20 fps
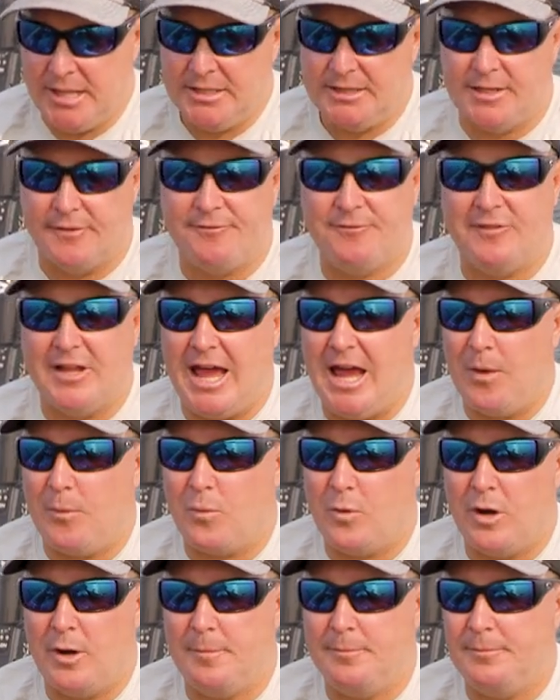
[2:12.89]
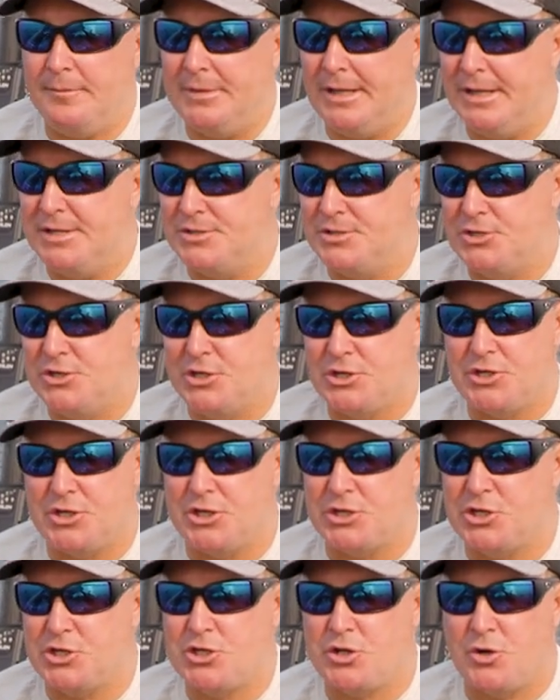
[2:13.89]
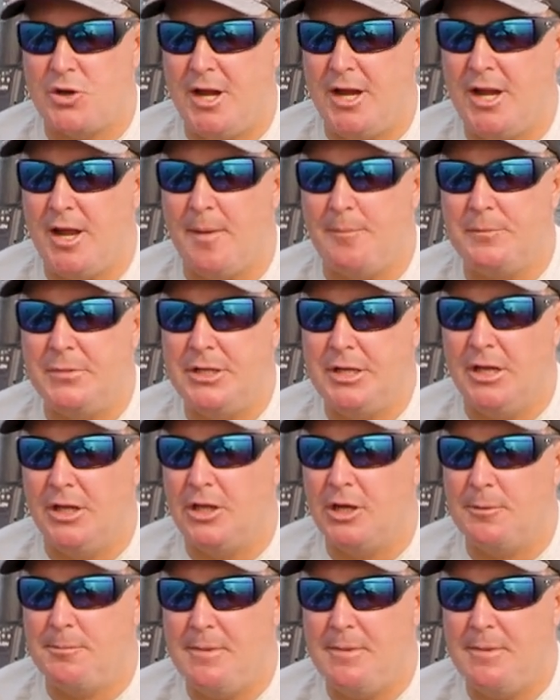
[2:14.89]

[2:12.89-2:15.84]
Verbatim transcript: The flatworm is just a straight up killer